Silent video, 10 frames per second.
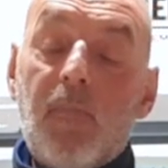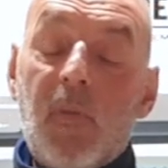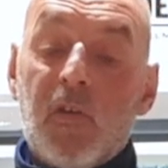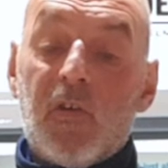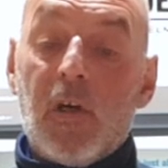
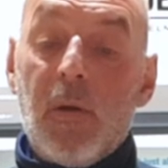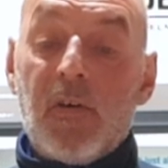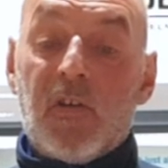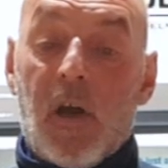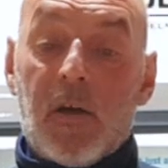steal your
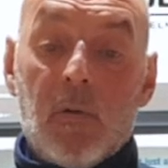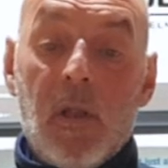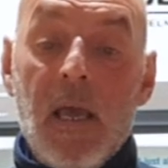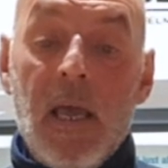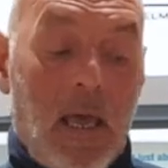motorcycle.
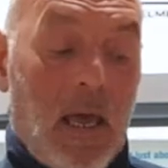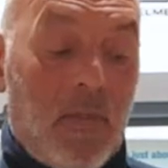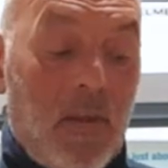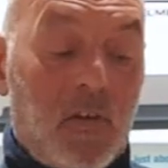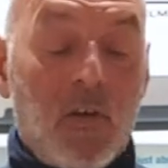
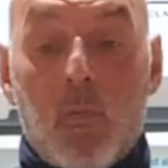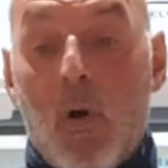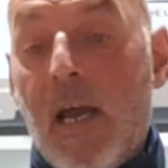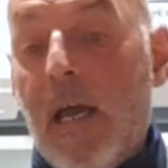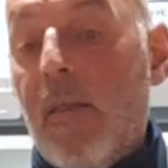And this is
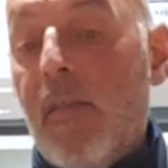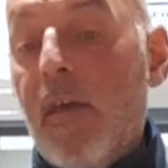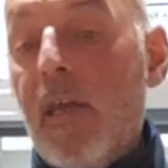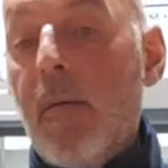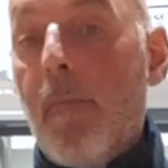where
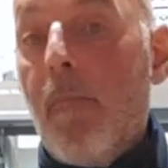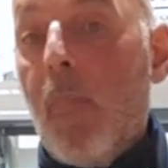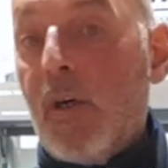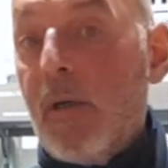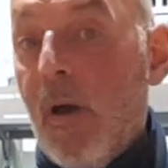the
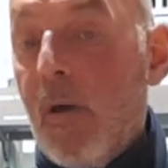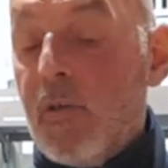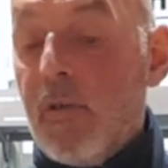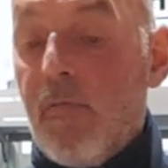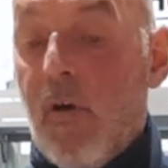
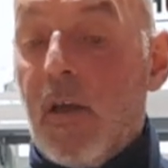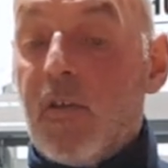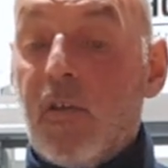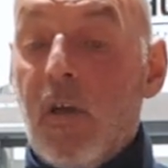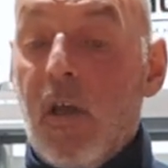Monimoto
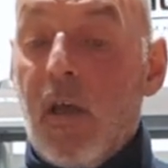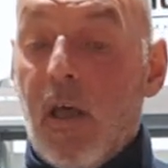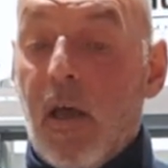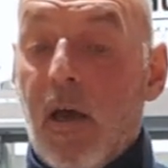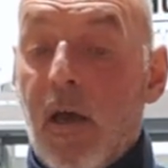device
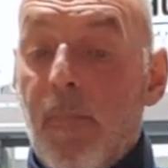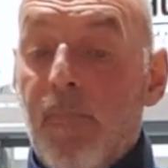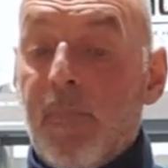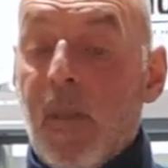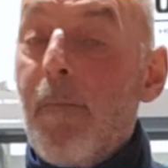
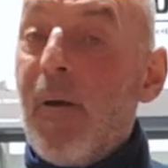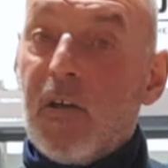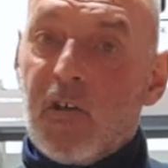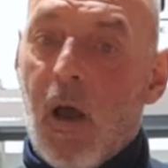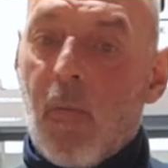
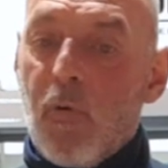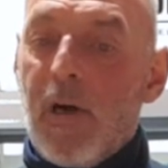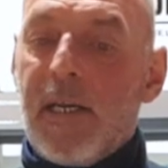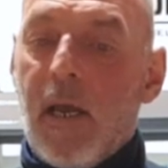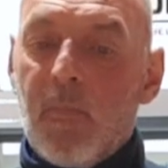picks up,
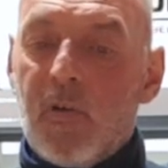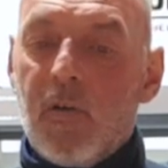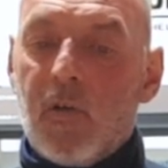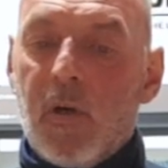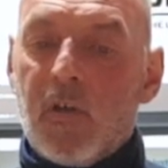really comes
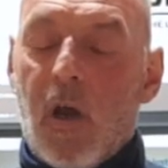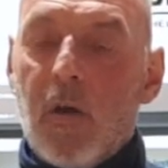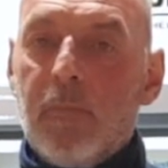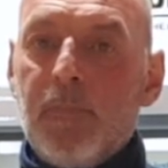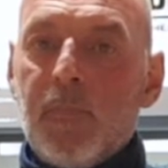into its own.
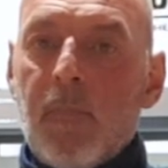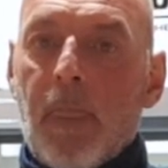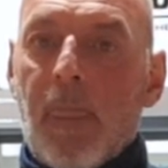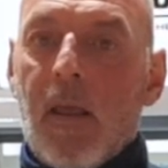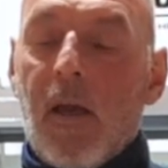
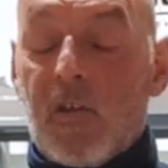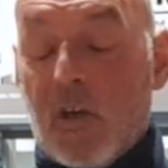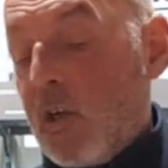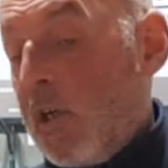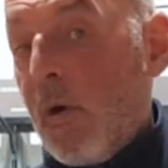
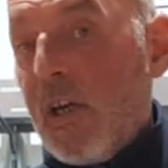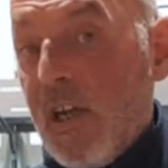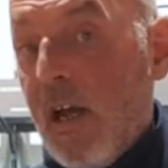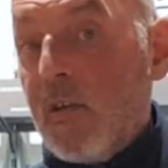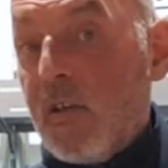Essentially what it
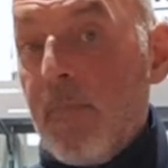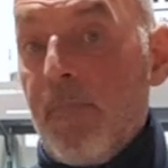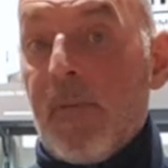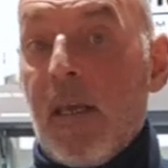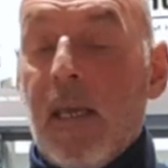does
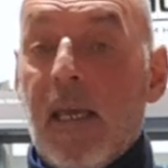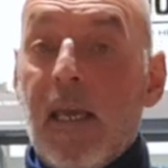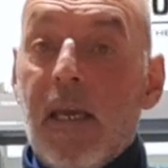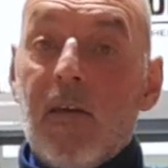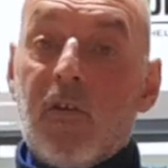
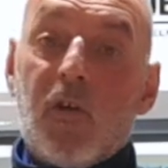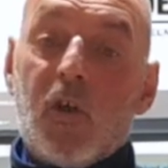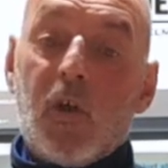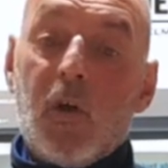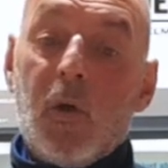is
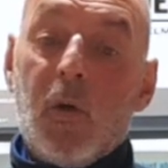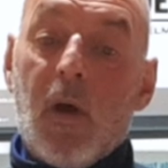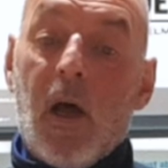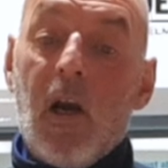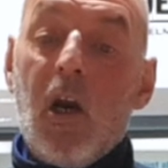to
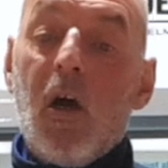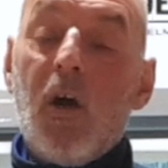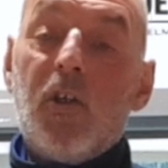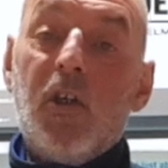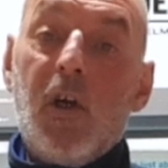
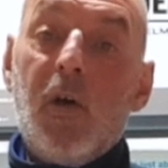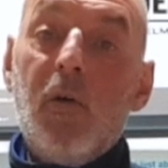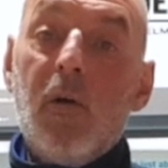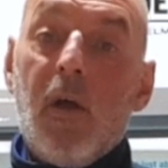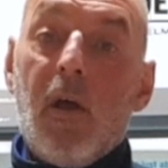alert
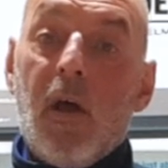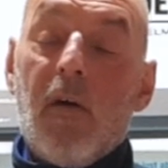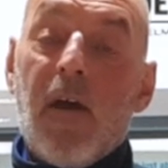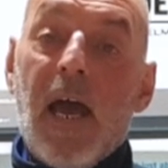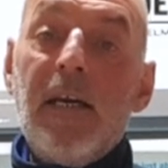you
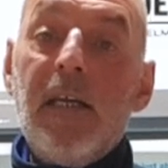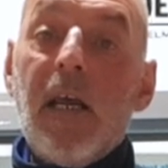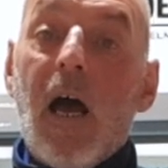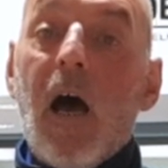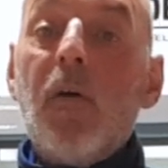of
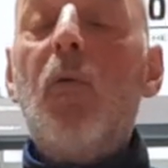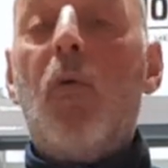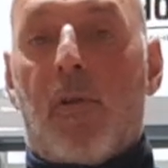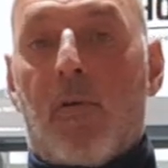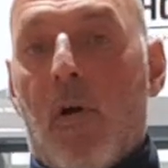any
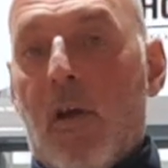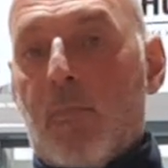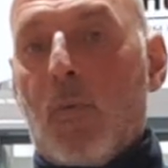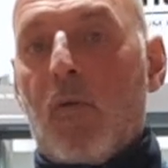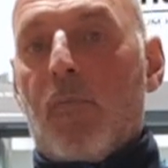unauthorised
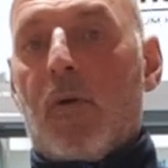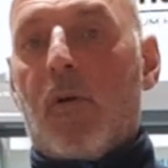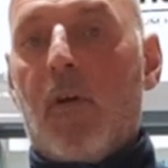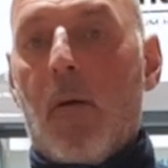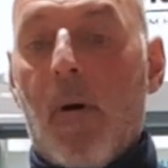movement
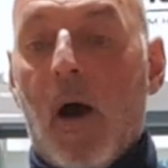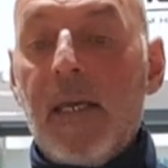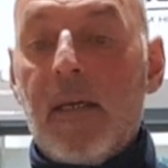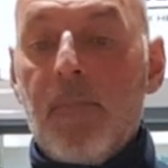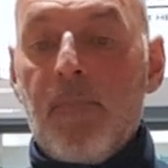of your bike